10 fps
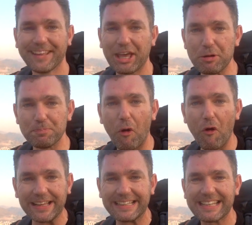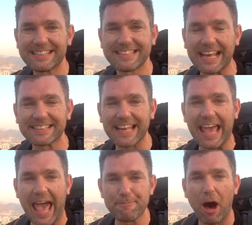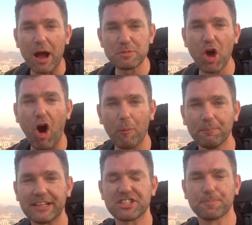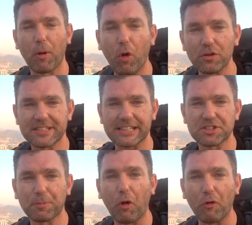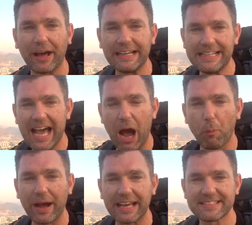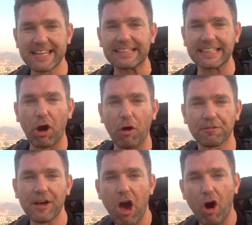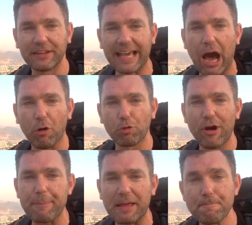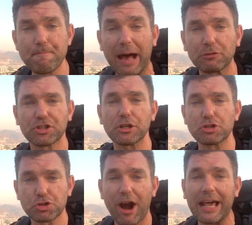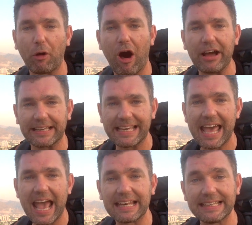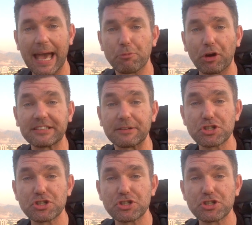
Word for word: Good morning, it's 6 a.m. I'm Tom, the Sports Explorer, and we're setting off on the Al Rabi Mountain Trail Hike in the Emirate of